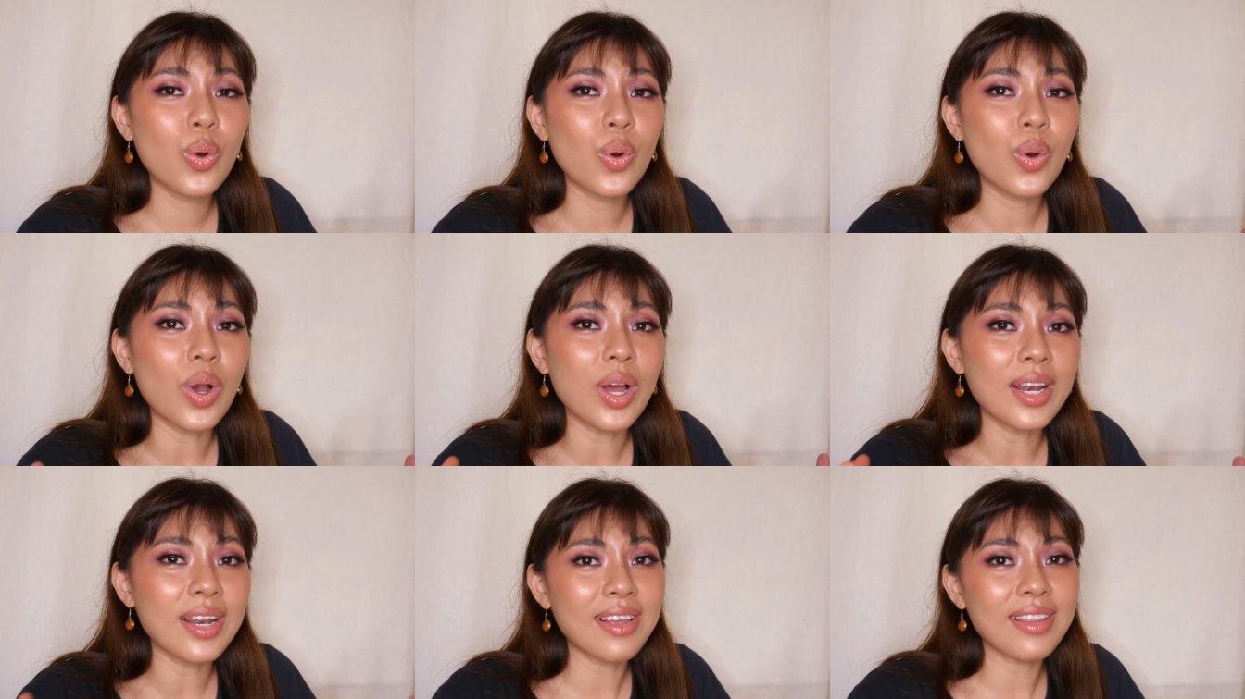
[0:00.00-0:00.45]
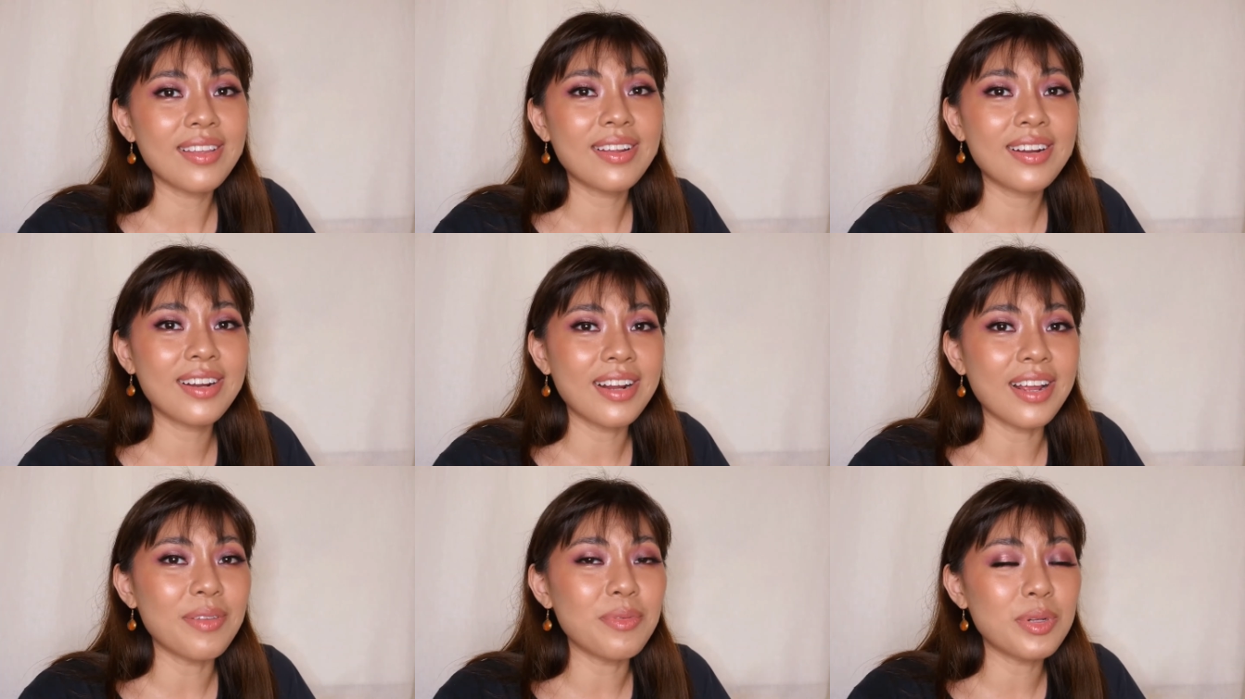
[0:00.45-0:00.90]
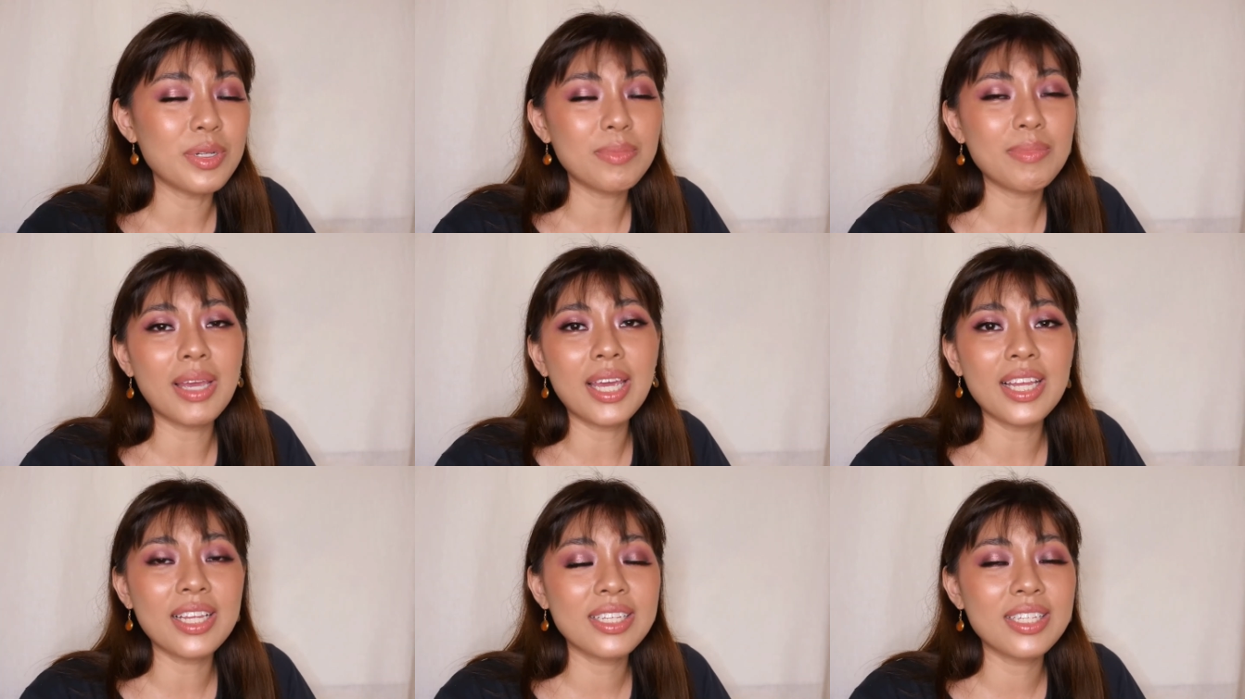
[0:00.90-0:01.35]
another. I will
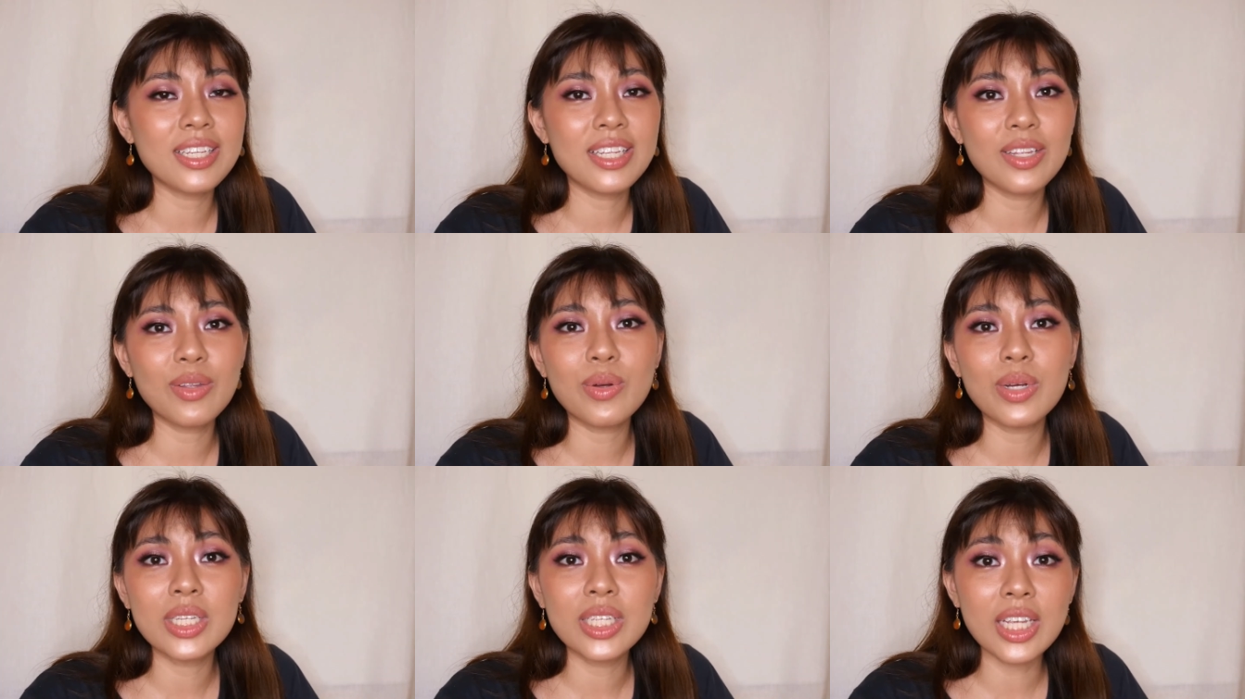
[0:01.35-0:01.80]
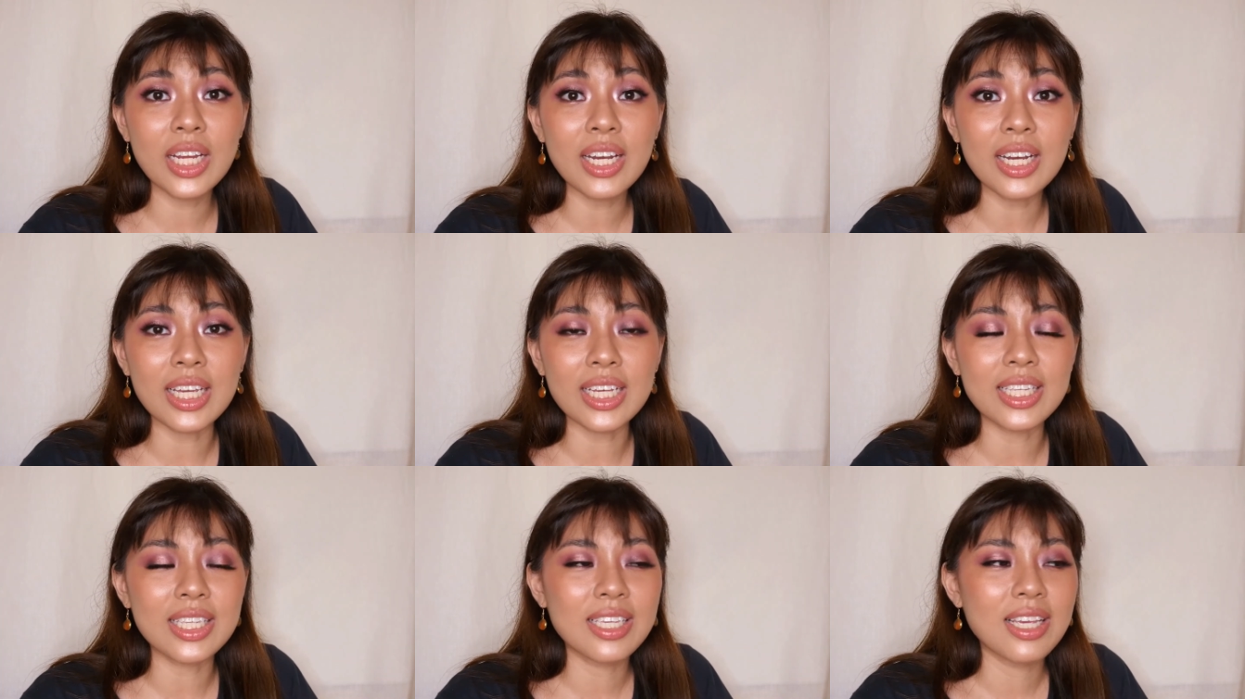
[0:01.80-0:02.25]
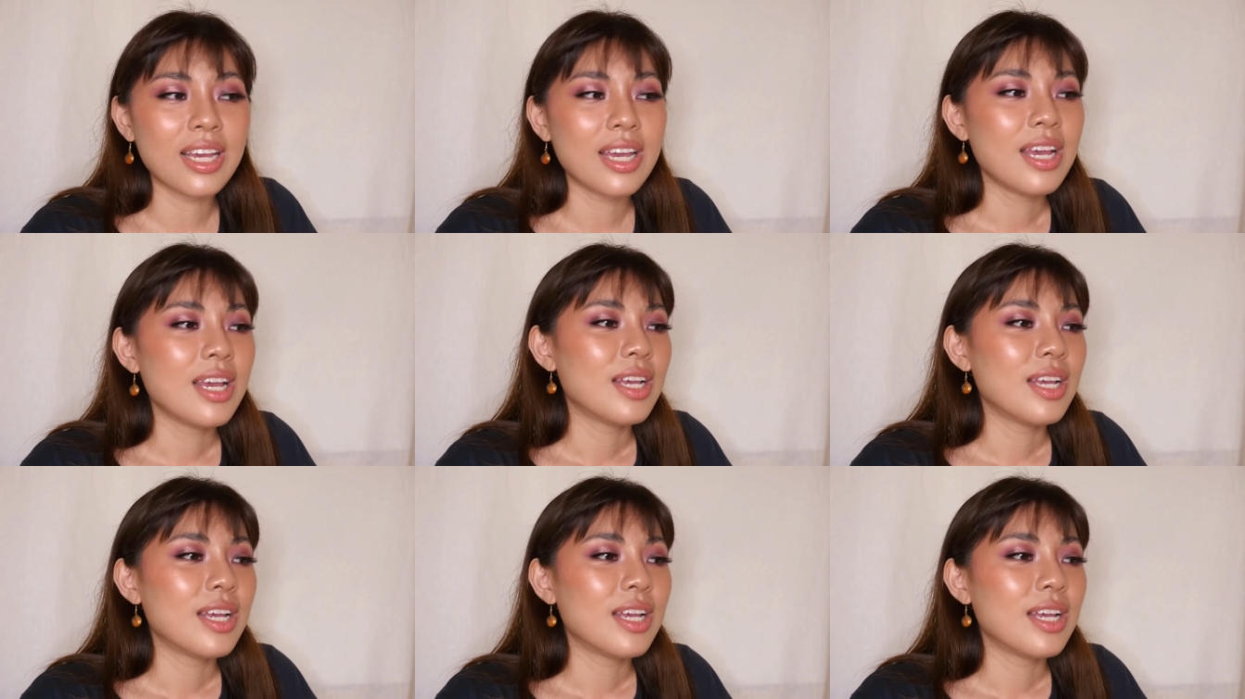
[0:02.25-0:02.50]
make this into a series.